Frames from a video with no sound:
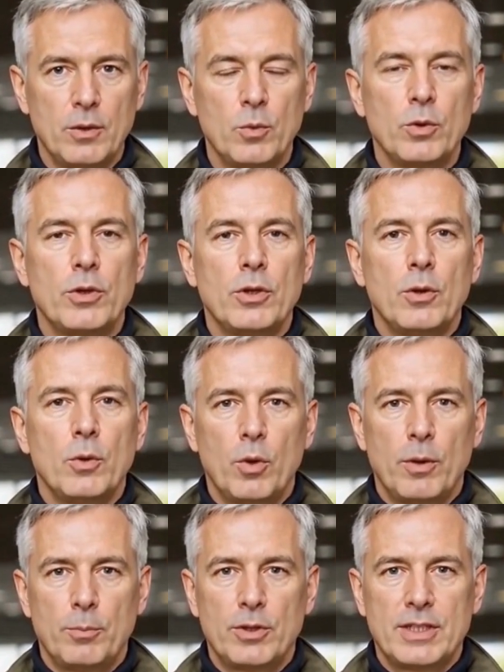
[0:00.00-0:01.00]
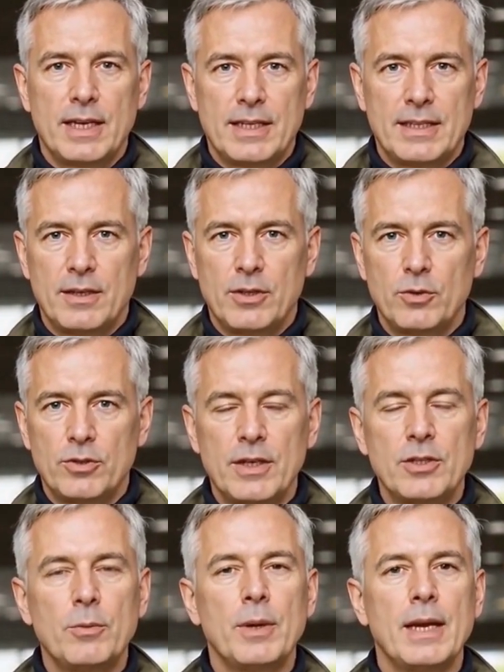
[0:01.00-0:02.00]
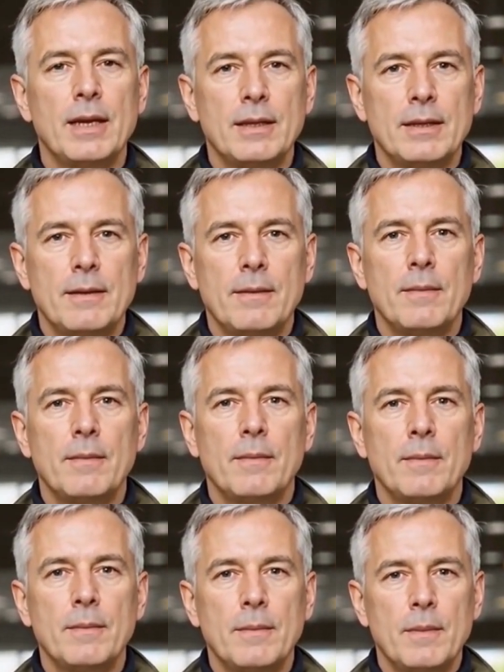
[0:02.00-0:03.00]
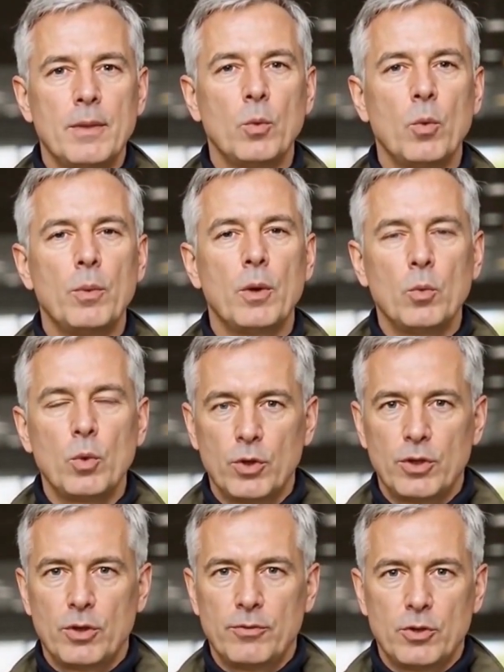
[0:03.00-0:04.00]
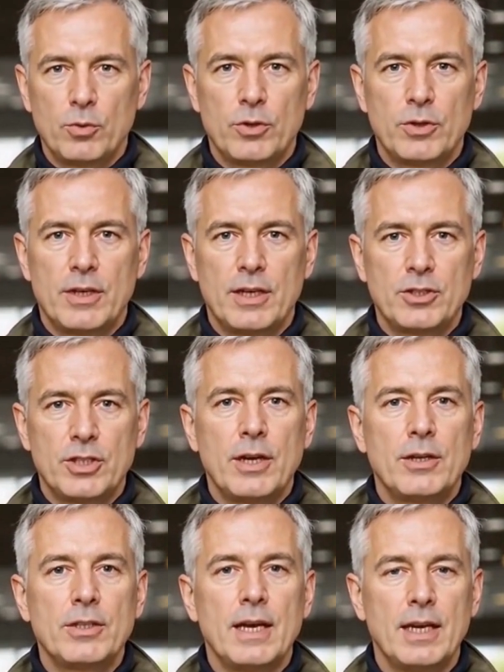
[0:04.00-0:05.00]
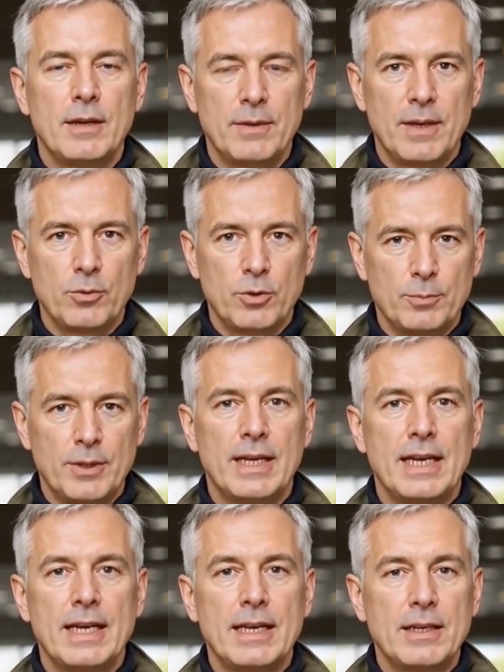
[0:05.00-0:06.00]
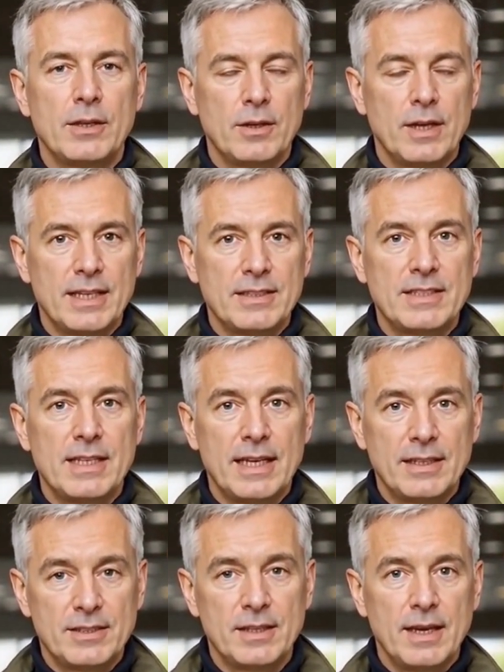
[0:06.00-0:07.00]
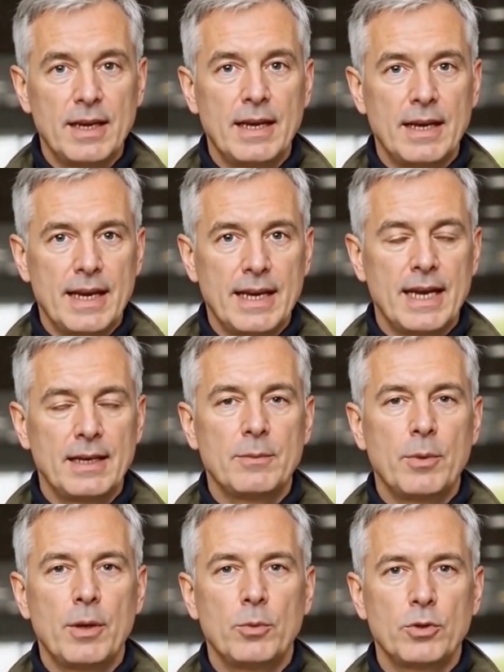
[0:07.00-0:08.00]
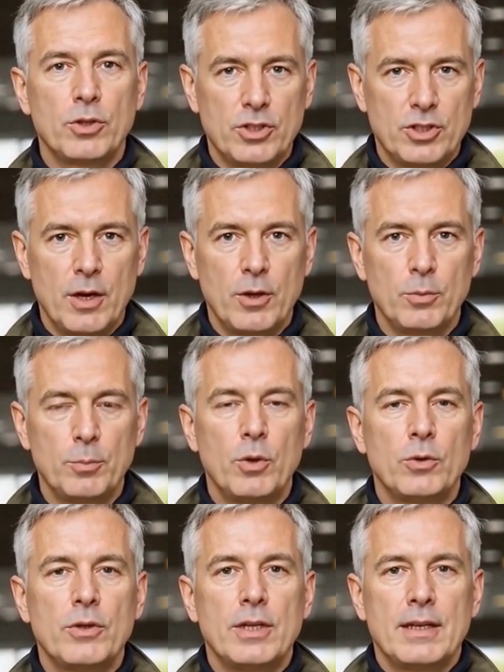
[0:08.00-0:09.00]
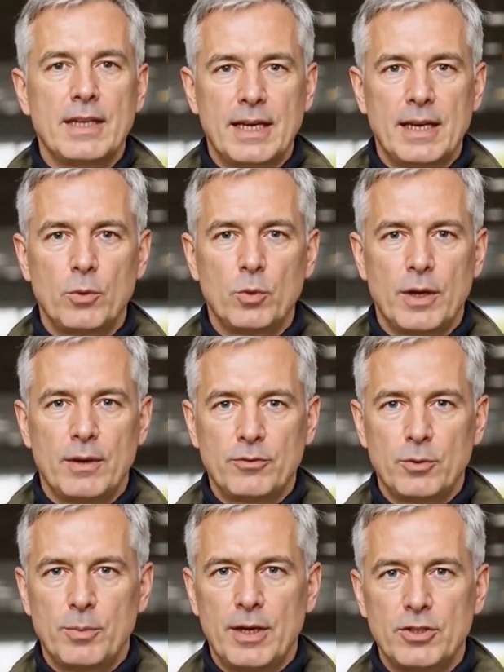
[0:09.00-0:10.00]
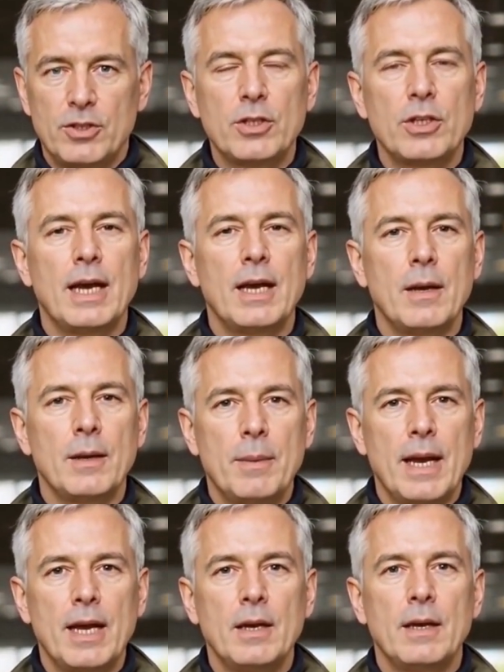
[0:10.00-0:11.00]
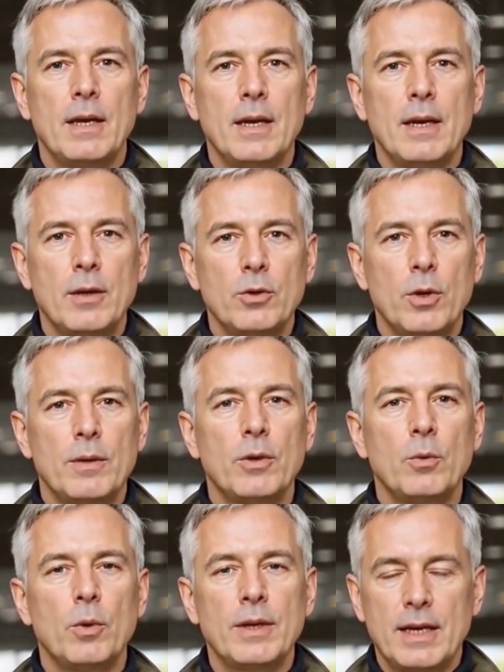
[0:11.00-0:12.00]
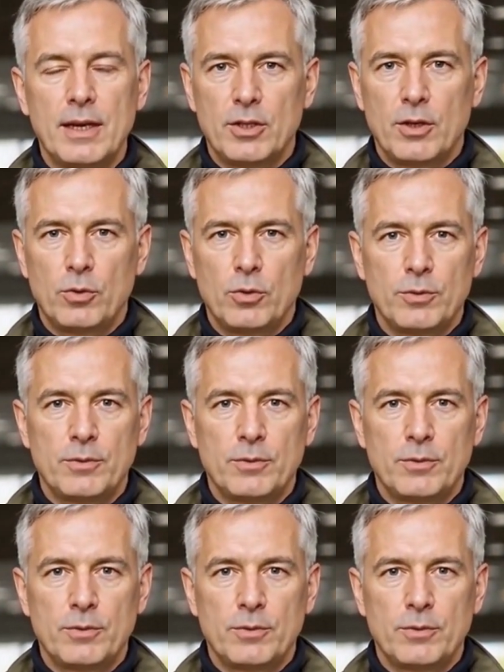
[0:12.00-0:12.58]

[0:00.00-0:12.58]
or so the one presenting the news explained. The woman warned her viewers that a genocide event was beginning in the United States and asked people to share her post containing what information she had on the matter to everyone they knew.